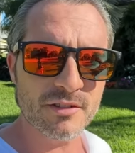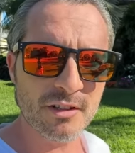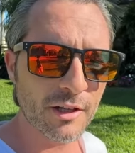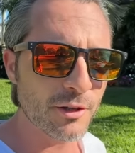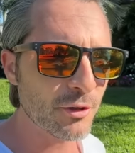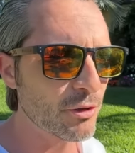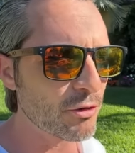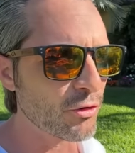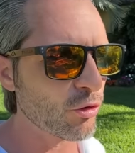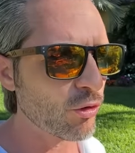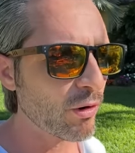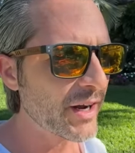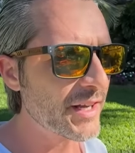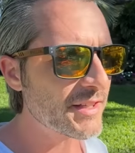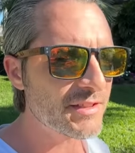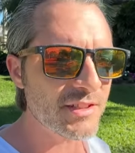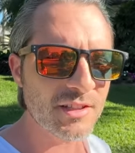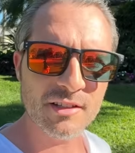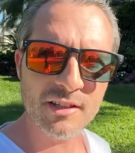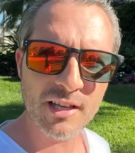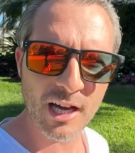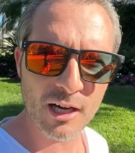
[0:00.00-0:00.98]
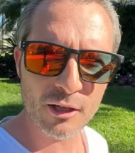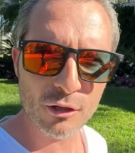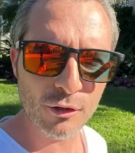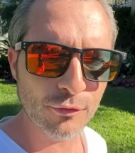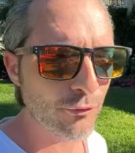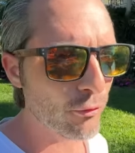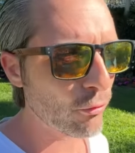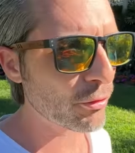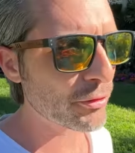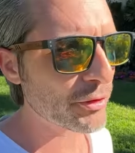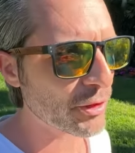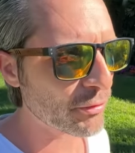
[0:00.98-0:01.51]
another crazy
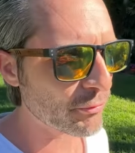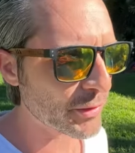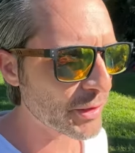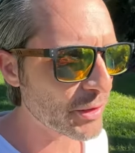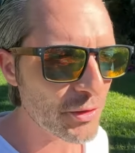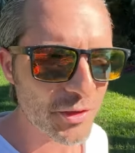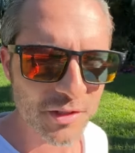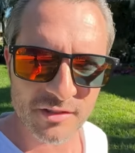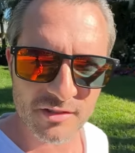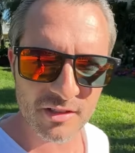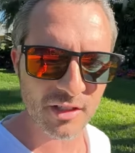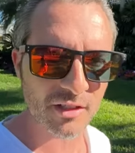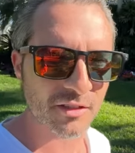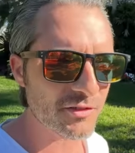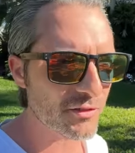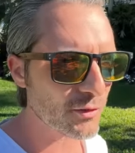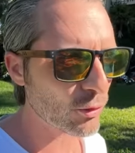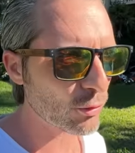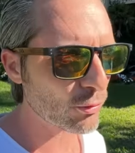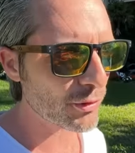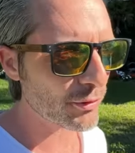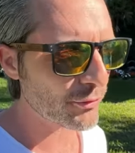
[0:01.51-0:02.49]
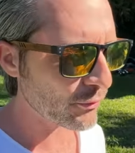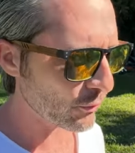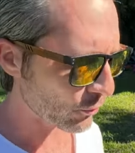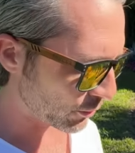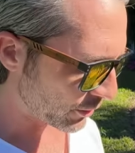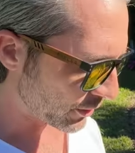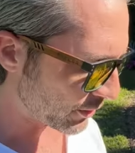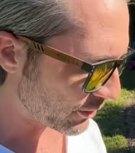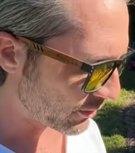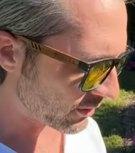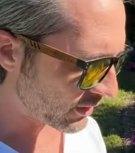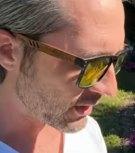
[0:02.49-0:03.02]
California real estate story for
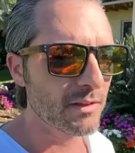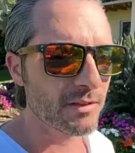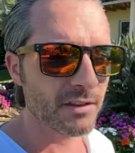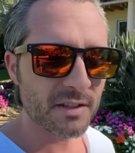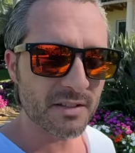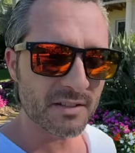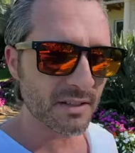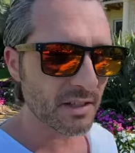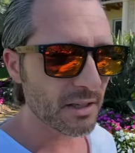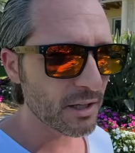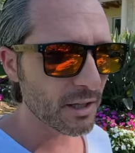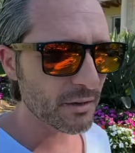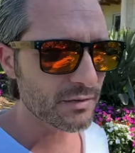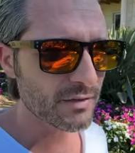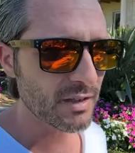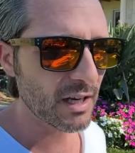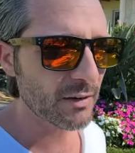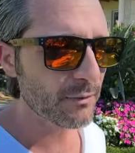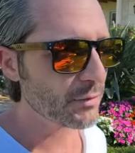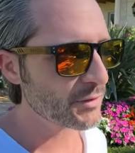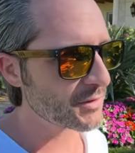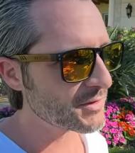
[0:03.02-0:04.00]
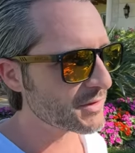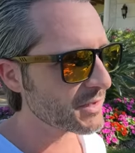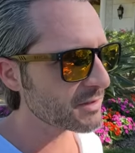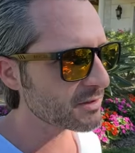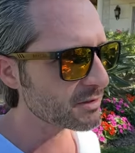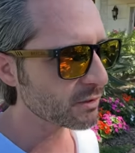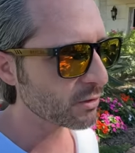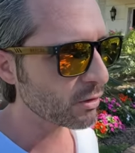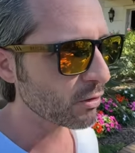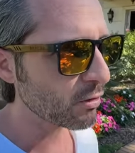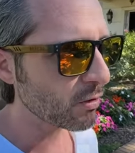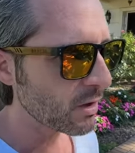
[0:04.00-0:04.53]
you. The city of San
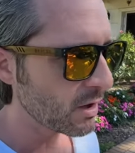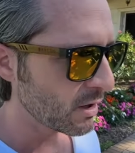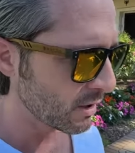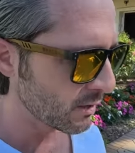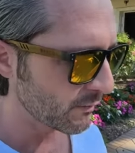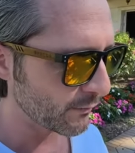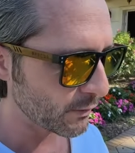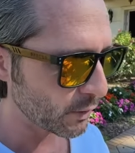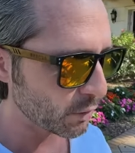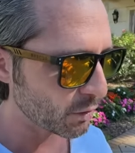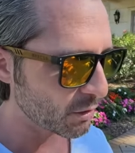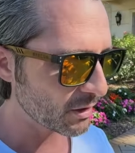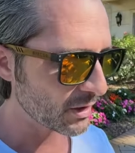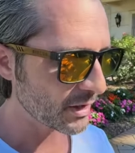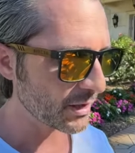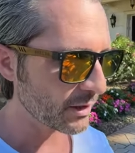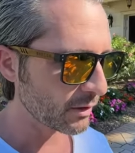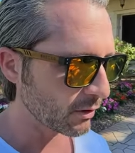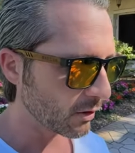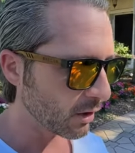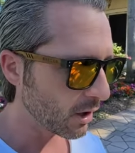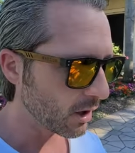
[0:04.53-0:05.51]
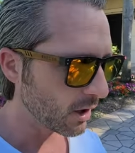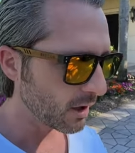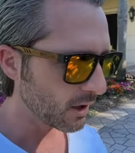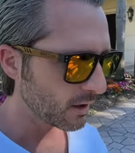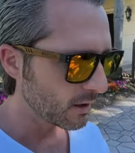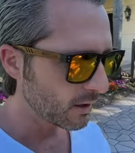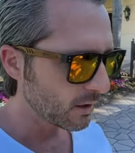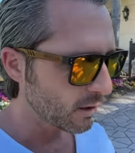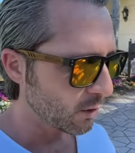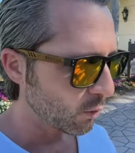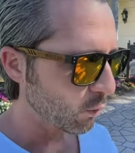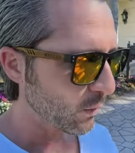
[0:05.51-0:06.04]
Francisco voted in a law
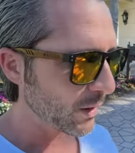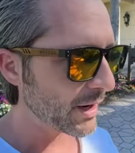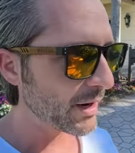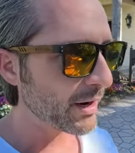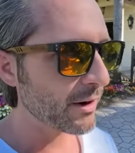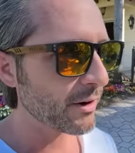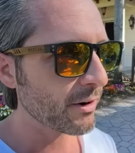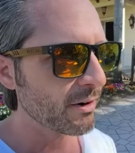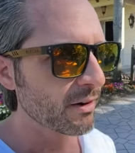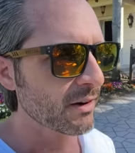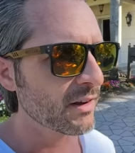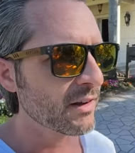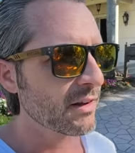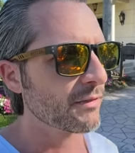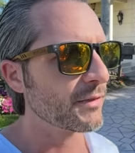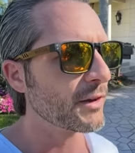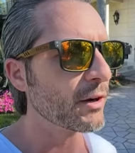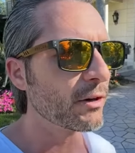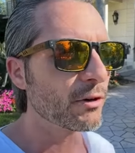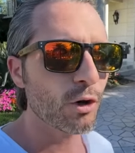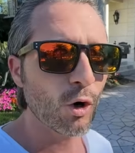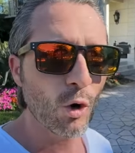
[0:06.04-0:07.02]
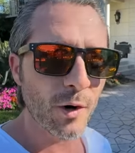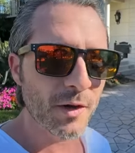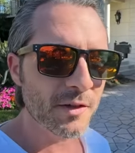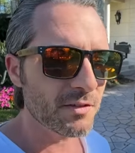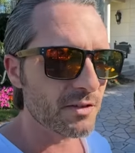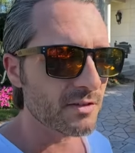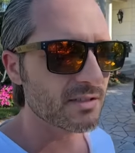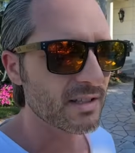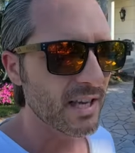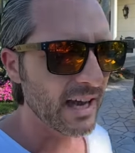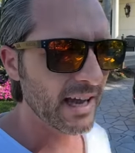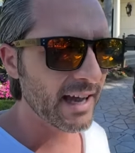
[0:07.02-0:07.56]
where they're going to
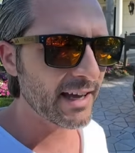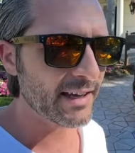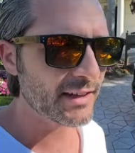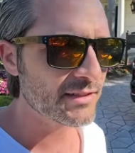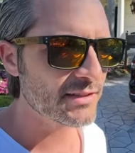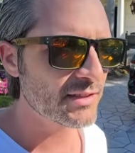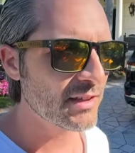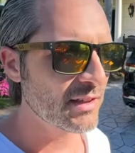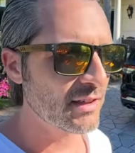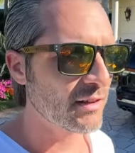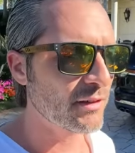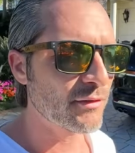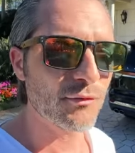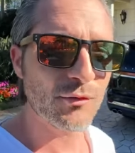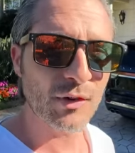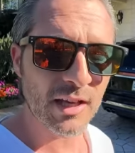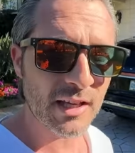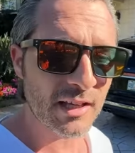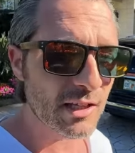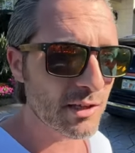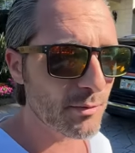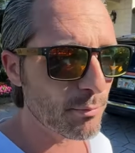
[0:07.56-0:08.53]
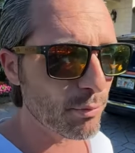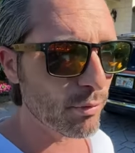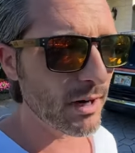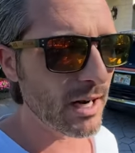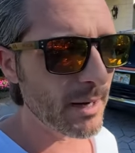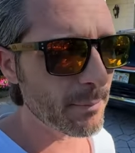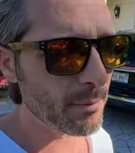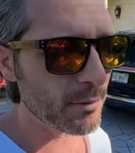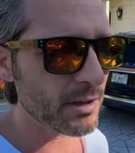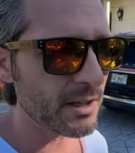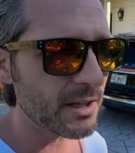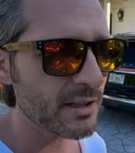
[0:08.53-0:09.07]
tax vacant
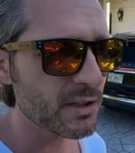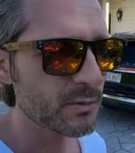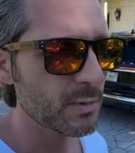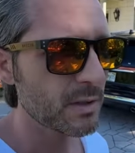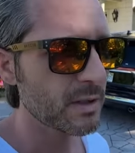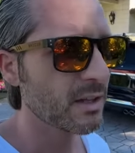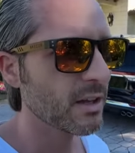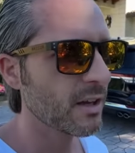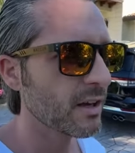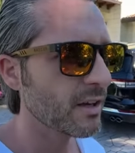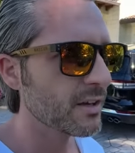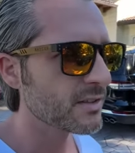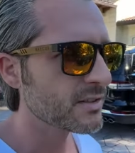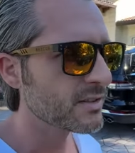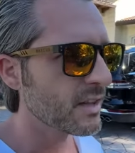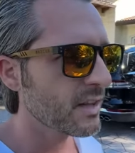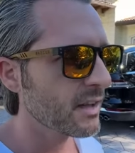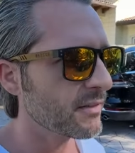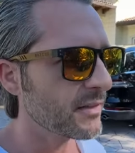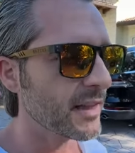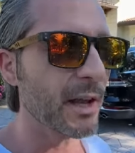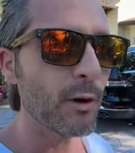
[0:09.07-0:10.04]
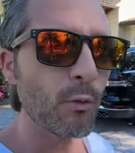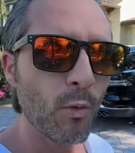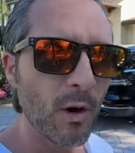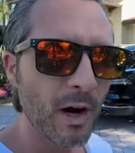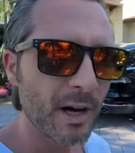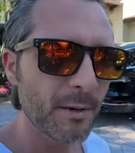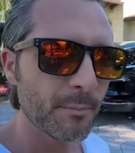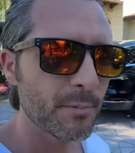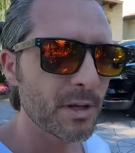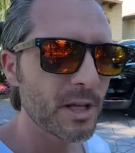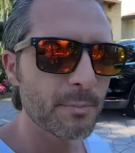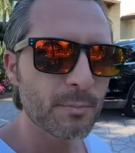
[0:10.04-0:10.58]
properties because they
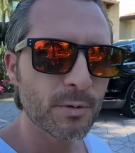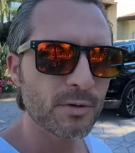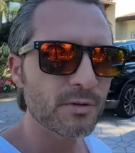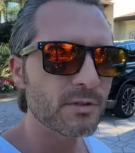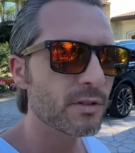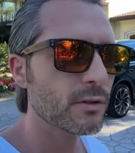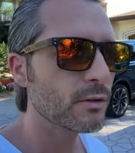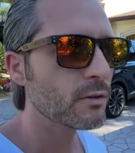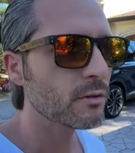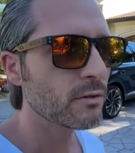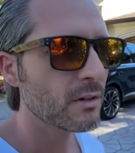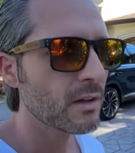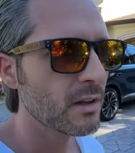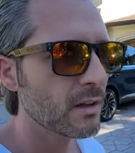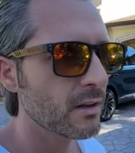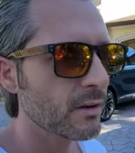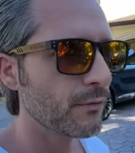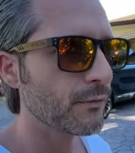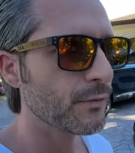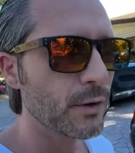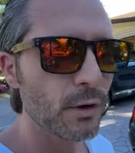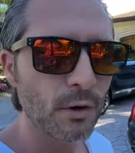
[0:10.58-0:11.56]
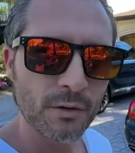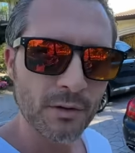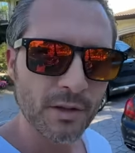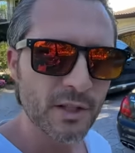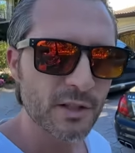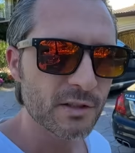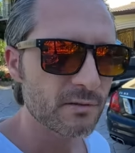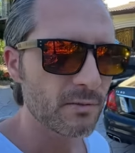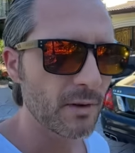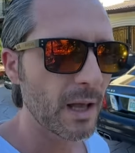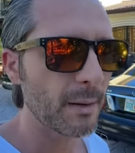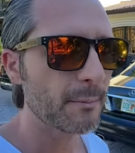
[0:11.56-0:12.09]
want people to fill
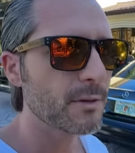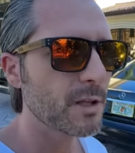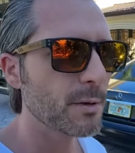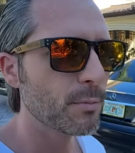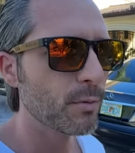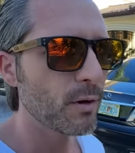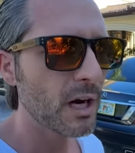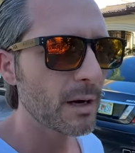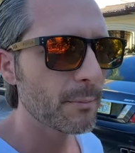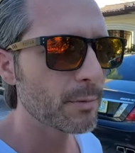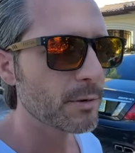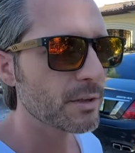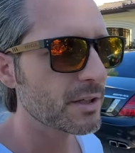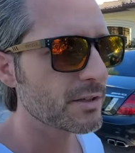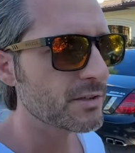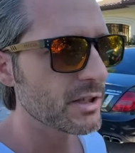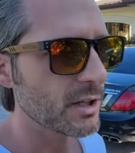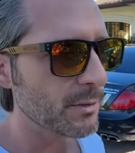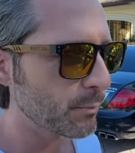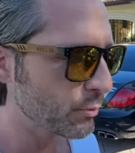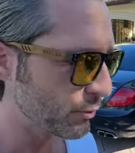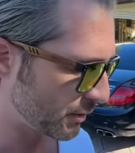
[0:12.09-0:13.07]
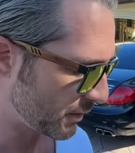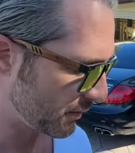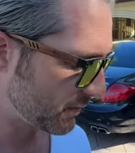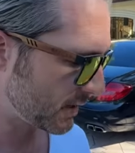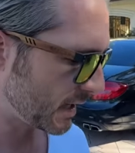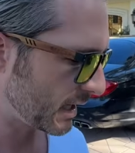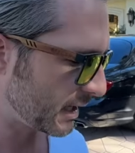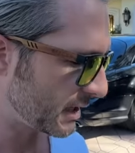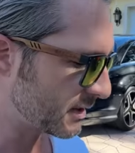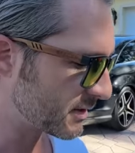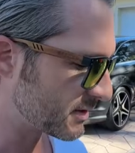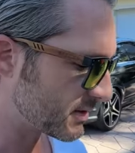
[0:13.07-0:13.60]
these empty properties up with
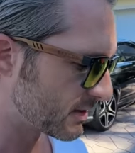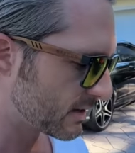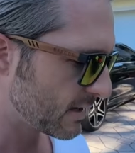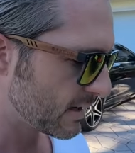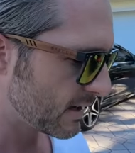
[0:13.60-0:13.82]
tenants.